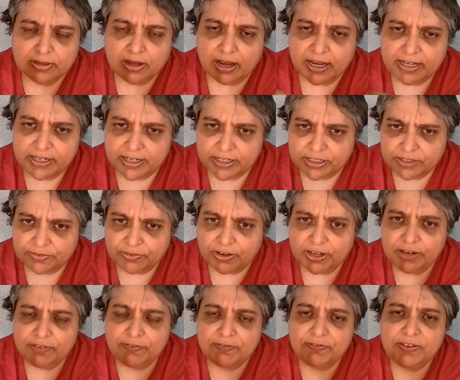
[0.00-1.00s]

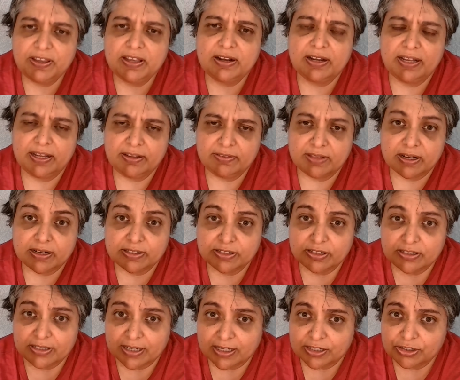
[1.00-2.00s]
identify the feeling that is
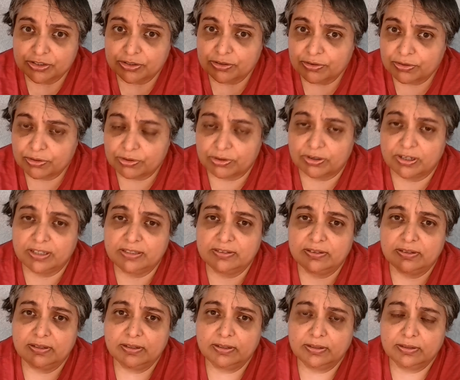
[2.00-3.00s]
attached to the thought,
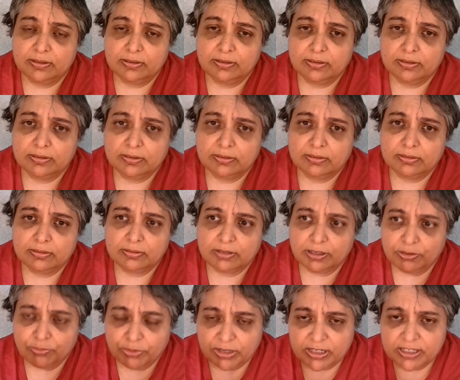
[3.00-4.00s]

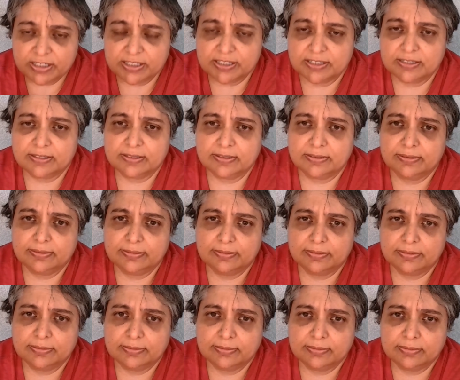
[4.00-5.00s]
and release it.
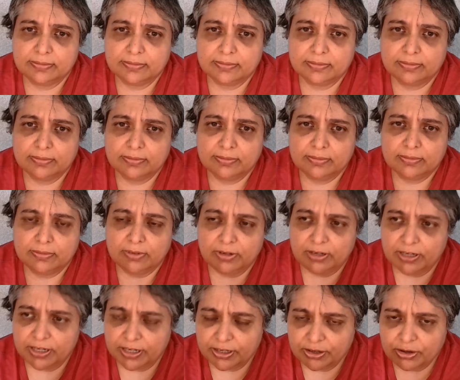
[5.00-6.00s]

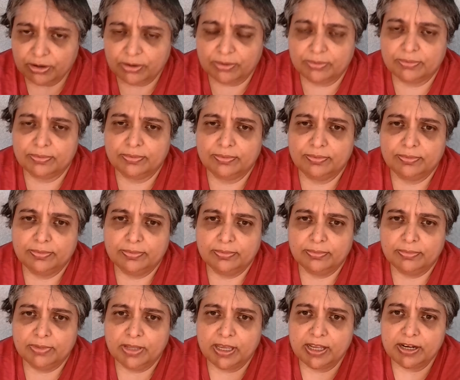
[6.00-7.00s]
Let it go.
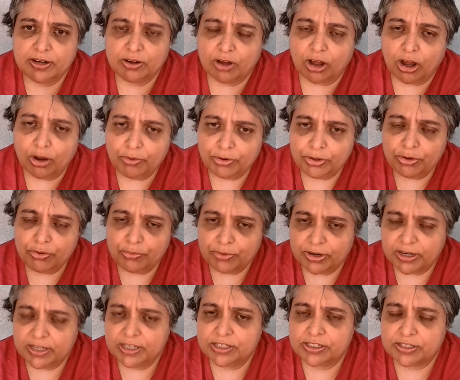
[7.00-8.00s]
And how do you
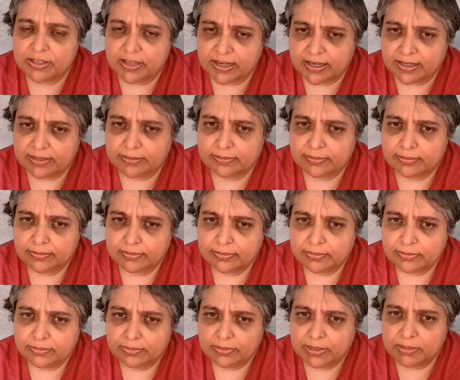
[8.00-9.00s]
release that?
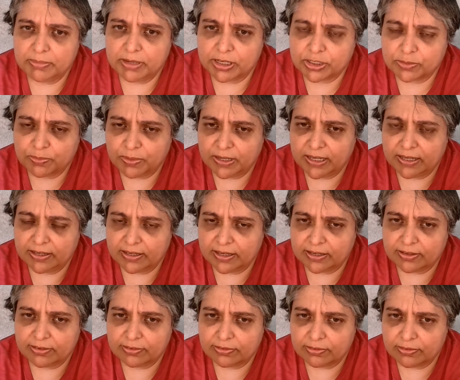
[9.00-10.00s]
Let me explain
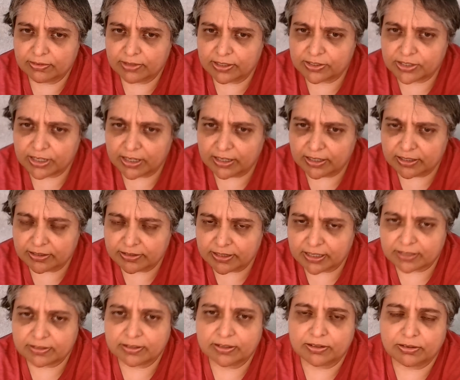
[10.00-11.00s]
that. Let's get a little
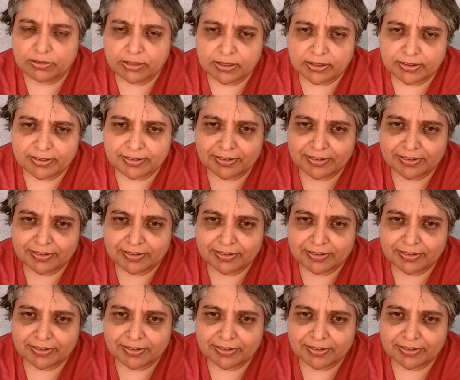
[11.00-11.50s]
technical there.